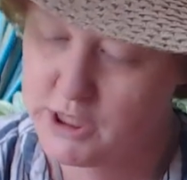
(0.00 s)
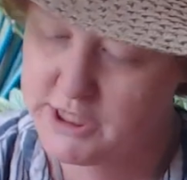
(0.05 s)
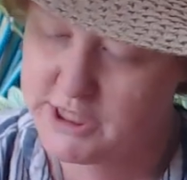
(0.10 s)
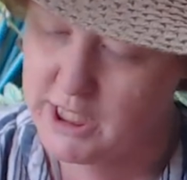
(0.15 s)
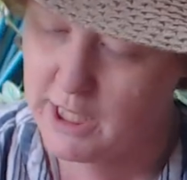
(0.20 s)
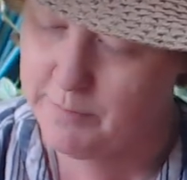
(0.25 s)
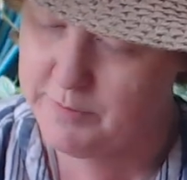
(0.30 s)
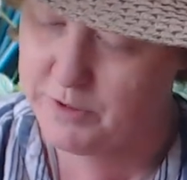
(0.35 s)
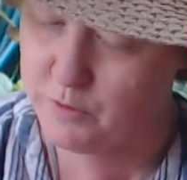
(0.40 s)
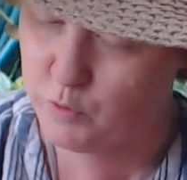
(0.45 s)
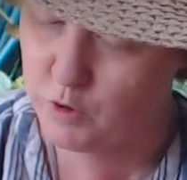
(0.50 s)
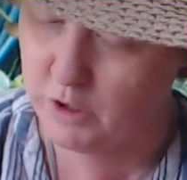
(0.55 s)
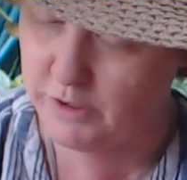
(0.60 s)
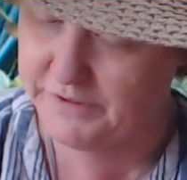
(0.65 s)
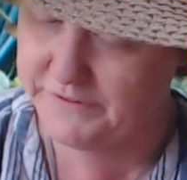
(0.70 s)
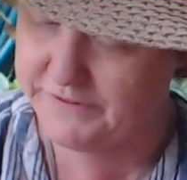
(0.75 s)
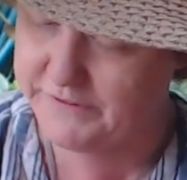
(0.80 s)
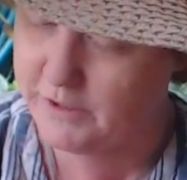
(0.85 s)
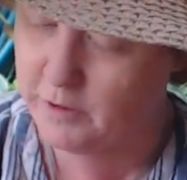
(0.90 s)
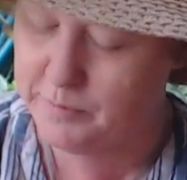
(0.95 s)
job in the world is
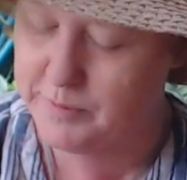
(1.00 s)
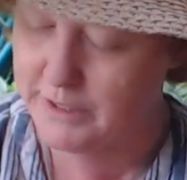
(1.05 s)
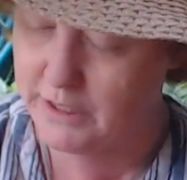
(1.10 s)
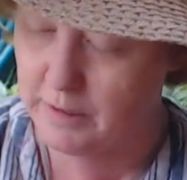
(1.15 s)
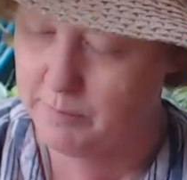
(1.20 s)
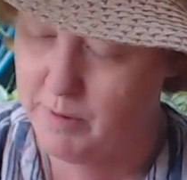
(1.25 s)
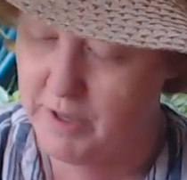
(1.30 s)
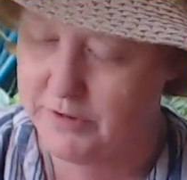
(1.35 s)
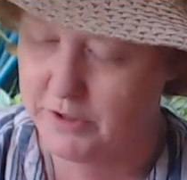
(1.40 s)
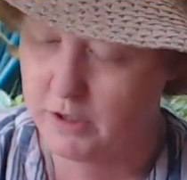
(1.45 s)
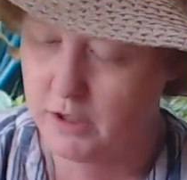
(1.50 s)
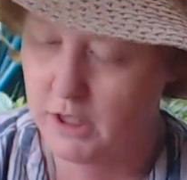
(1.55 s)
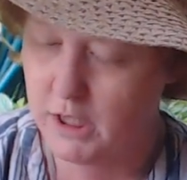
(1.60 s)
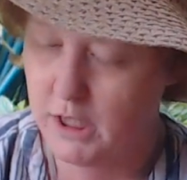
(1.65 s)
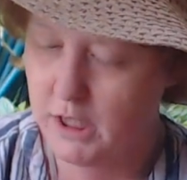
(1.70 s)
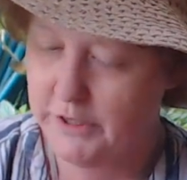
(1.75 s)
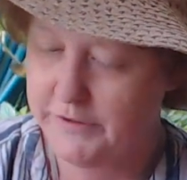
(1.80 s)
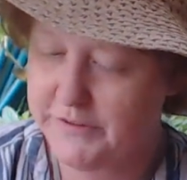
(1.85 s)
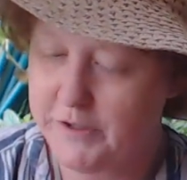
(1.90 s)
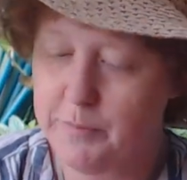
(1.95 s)
still being a mother,
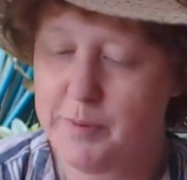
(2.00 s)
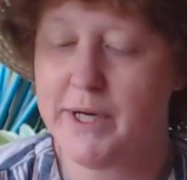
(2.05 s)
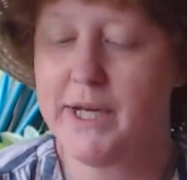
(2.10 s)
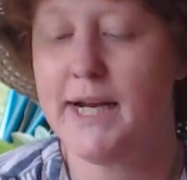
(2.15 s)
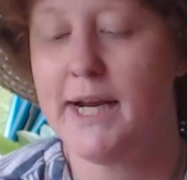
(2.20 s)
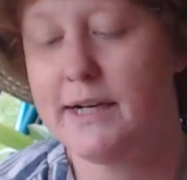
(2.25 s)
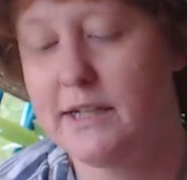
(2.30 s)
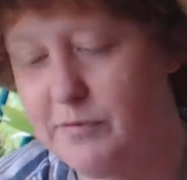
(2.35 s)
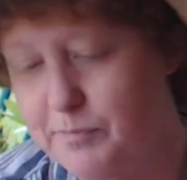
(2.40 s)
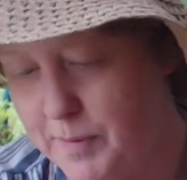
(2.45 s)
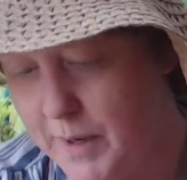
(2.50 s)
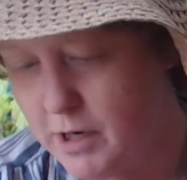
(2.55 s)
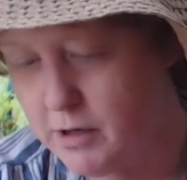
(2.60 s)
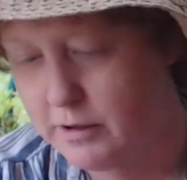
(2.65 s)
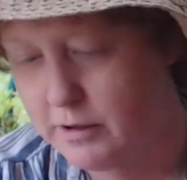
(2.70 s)
still be an active parent,